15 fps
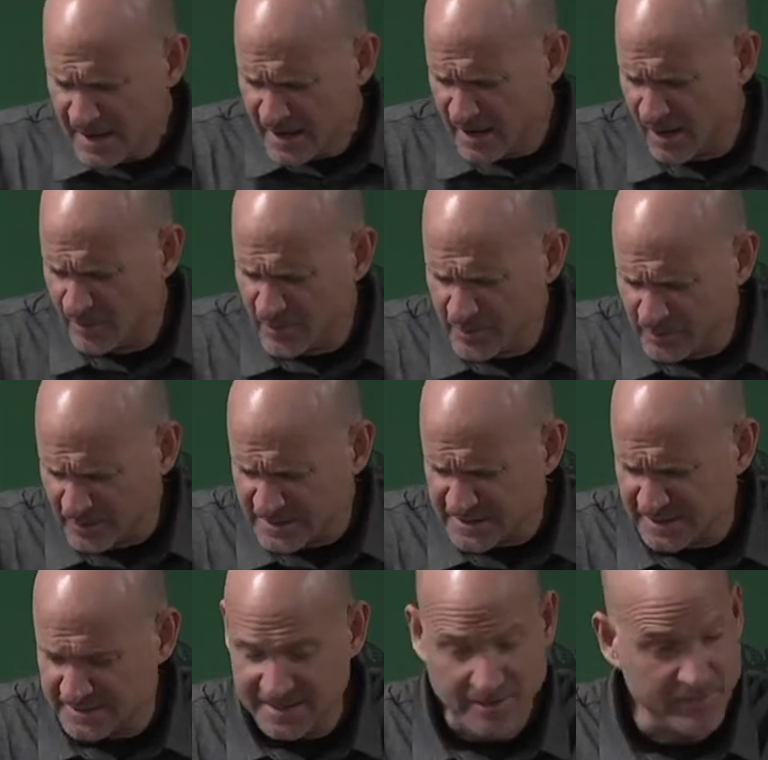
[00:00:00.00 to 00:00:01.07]
Uh, but he plays
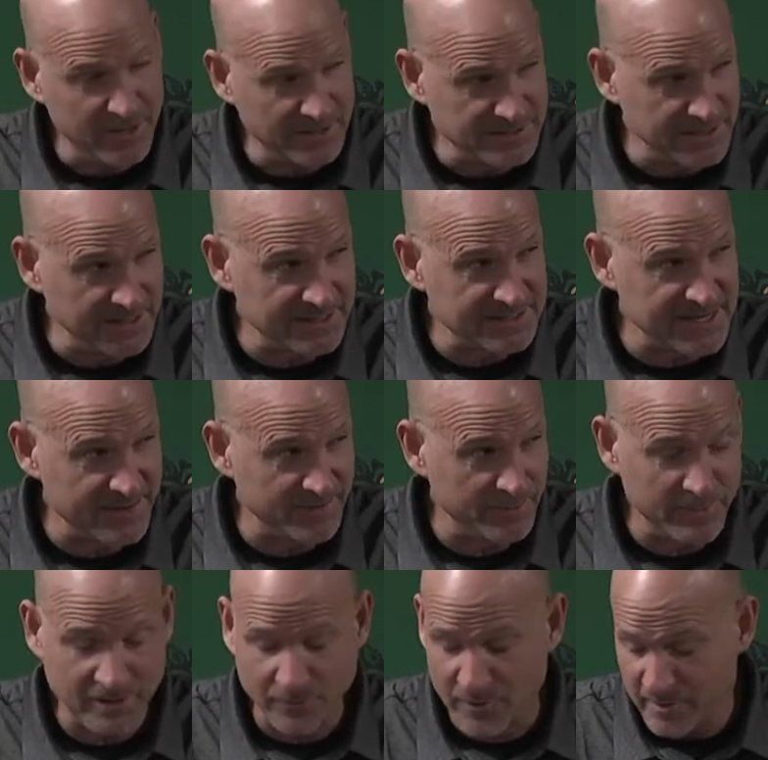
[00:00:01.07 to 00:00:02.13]
16 minutes. He gets seven
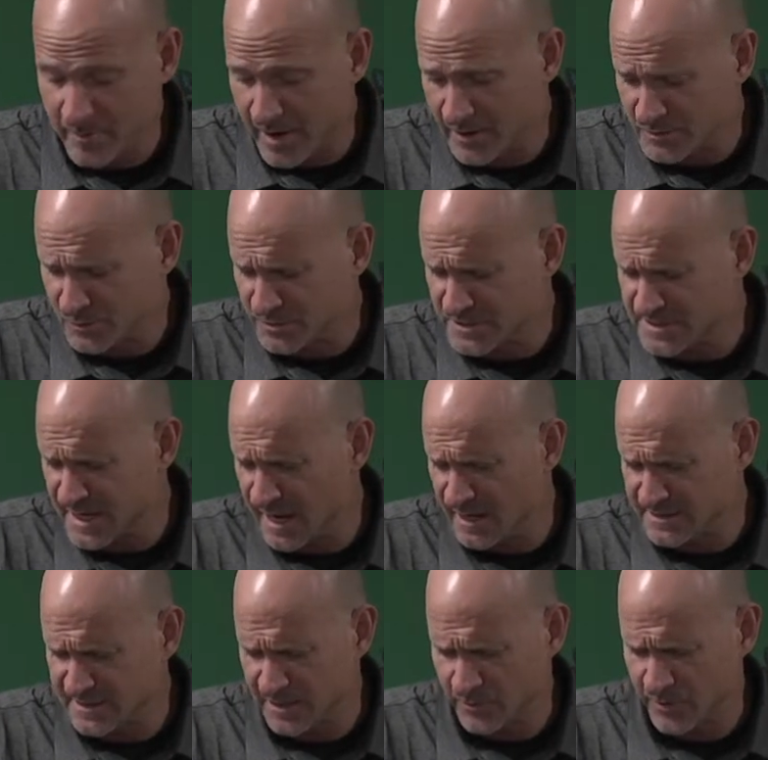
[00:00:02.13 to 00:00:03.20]
big rebounds, which
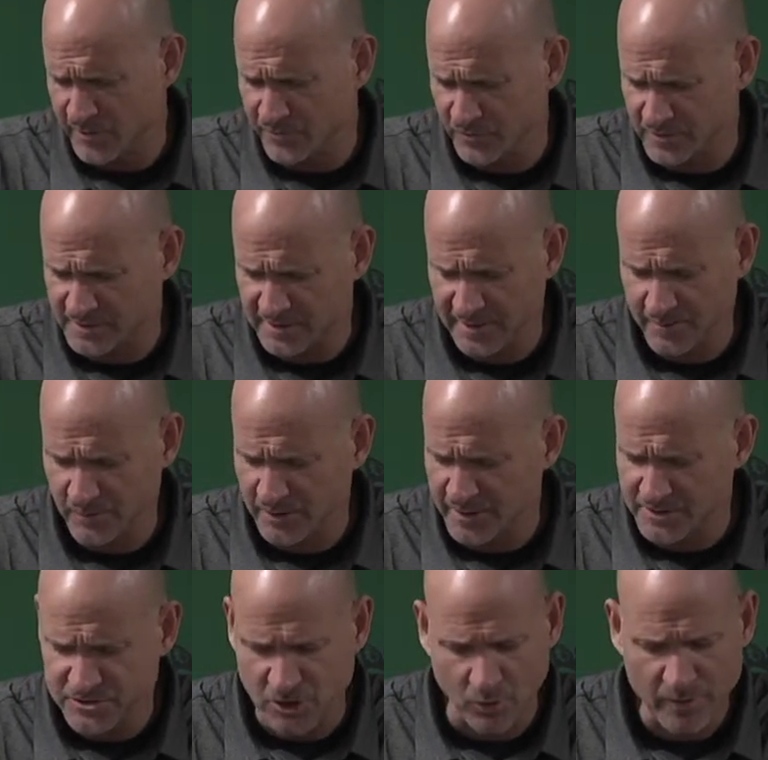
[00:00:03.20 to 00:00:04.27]
ties Tyreek for the team
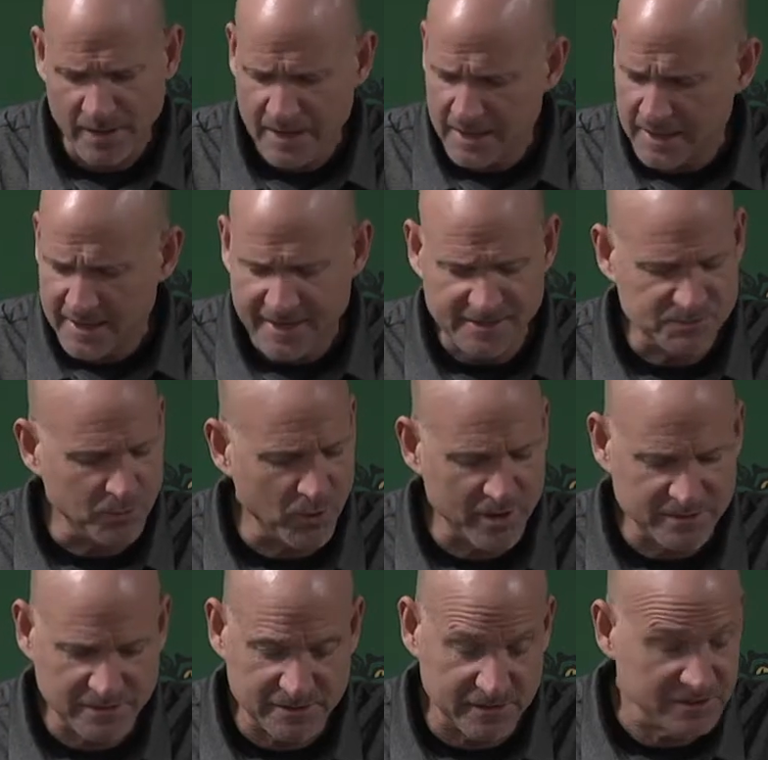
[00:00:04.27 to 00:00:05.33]
lead. So his
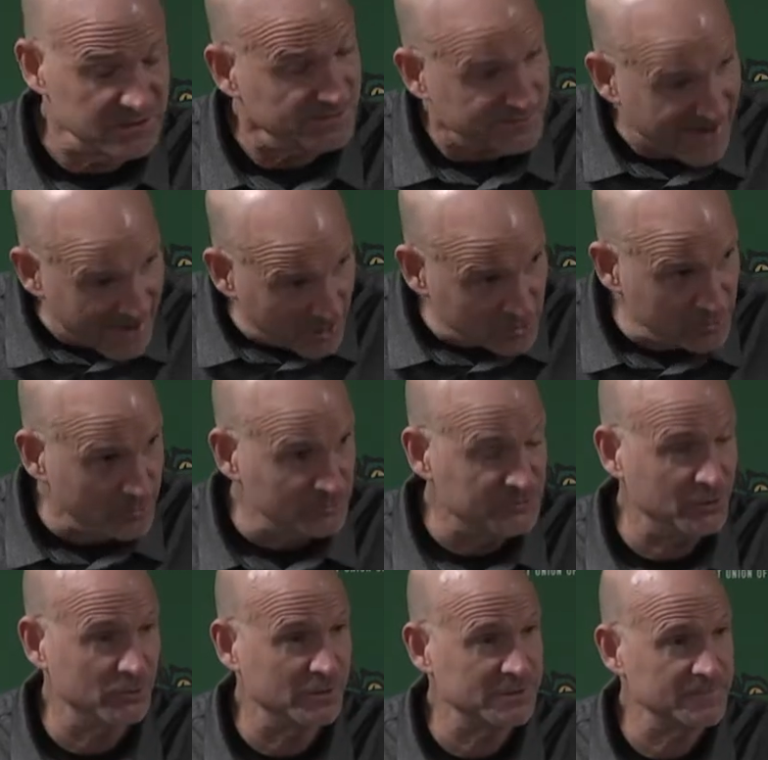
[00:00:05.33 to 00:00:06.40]
presence is invaluable
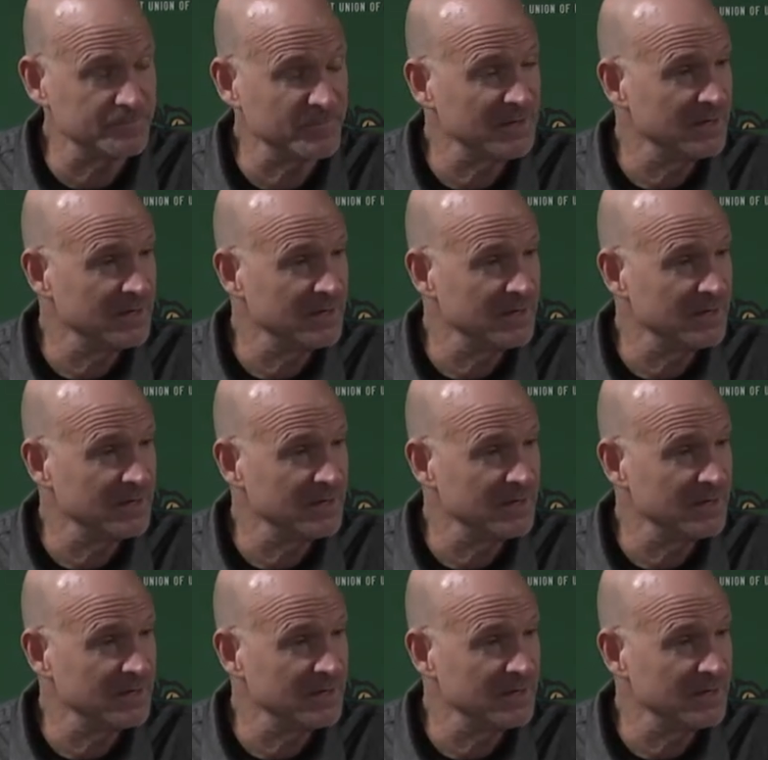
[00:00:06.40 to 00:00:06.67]
to us.